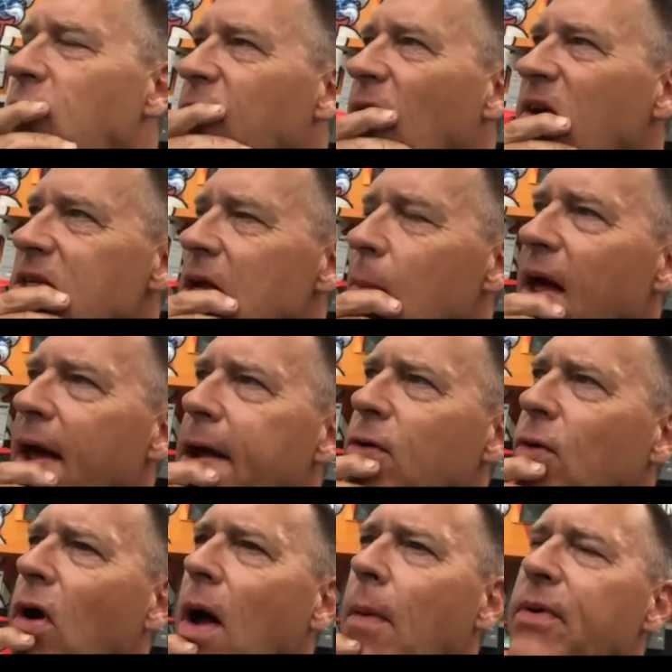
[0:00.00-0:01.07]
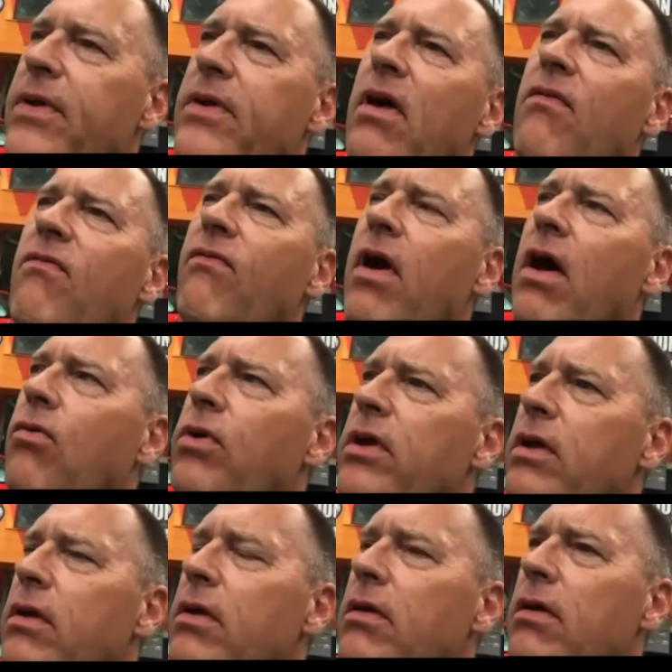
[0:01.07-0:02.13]
for example, I grew up in a
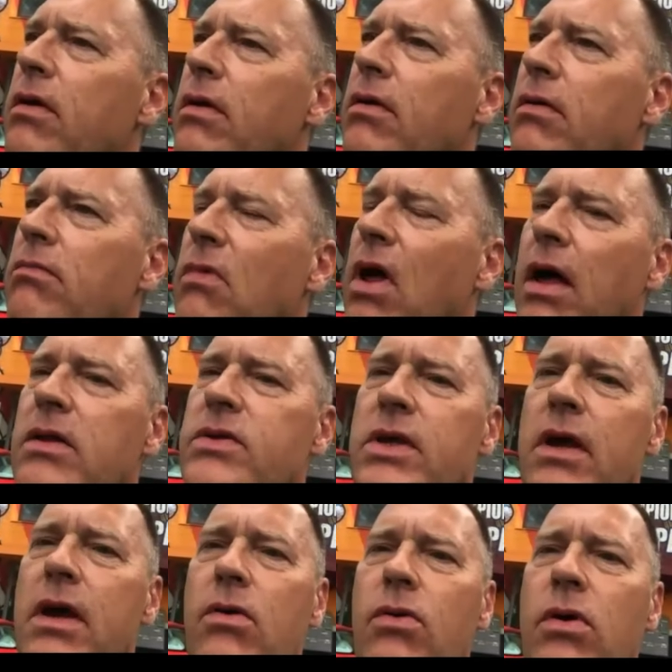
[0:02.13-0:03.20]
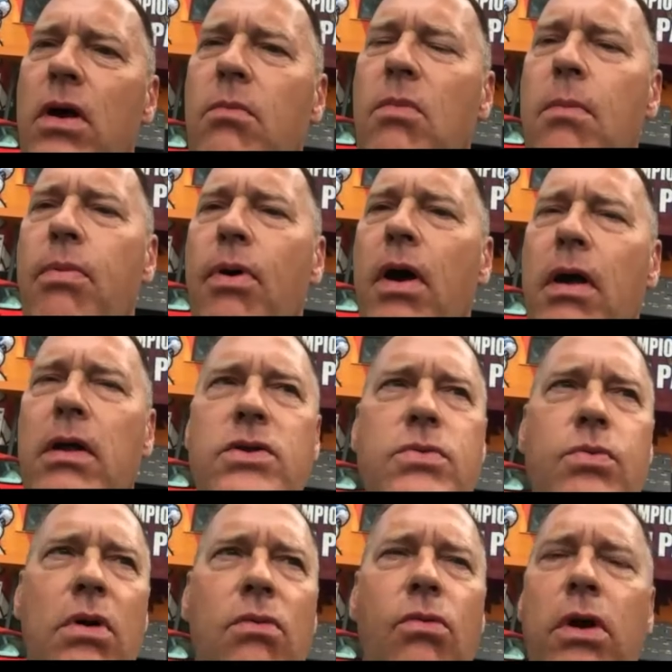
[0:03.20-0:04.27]
very uh, nice area. My
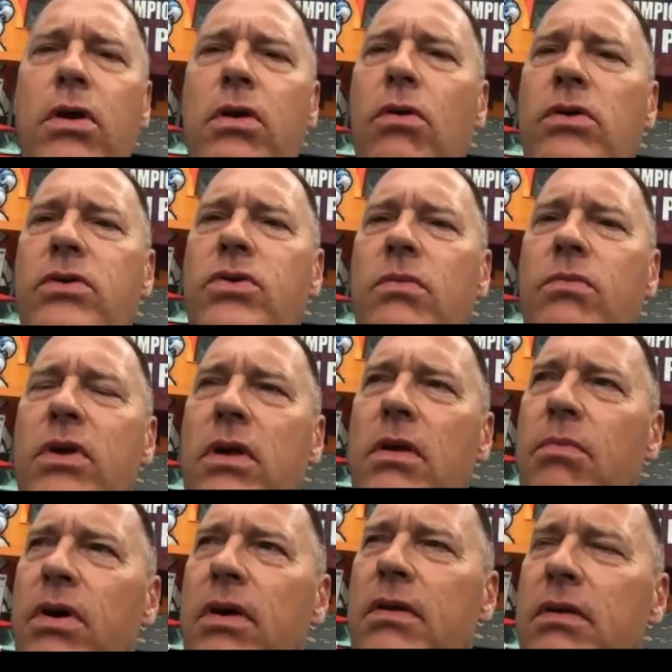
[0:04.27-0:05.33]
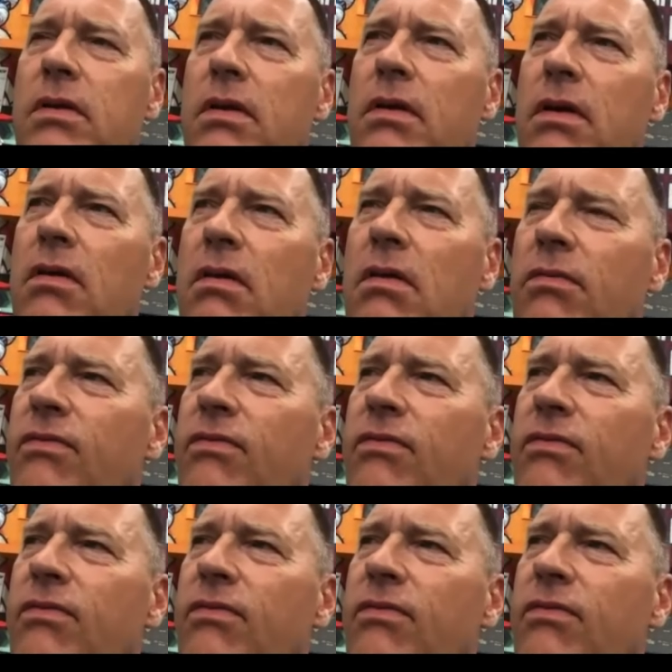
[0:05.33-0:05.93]
parents were very good to me, but uh,